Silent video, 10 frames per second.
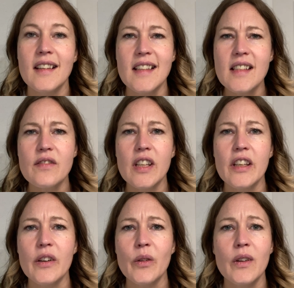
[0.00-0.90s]
This
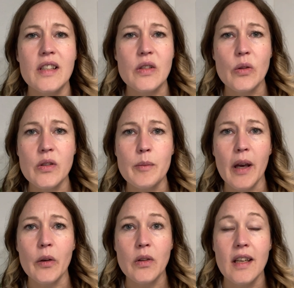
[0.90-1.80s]
video is not
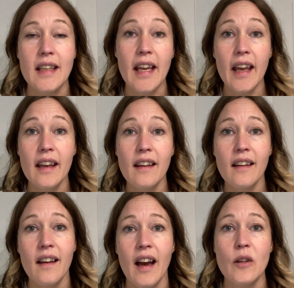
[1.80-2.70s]
about, yay,
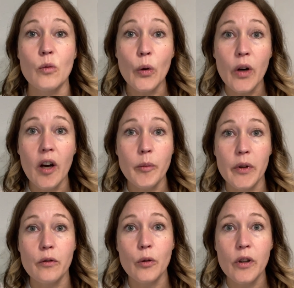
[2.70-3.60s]
I woke up
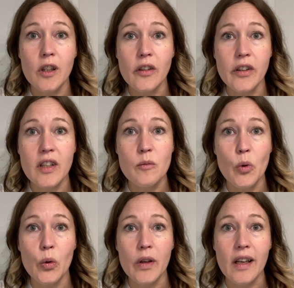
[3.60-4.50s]
at 4 o'clock in the
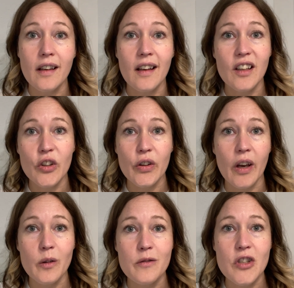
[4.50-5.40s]
morning and look
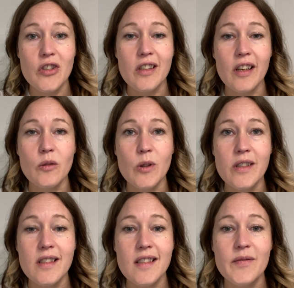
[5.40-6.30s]
how efficient I
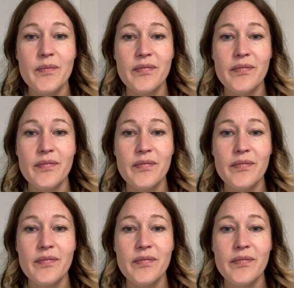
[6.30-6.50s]
was.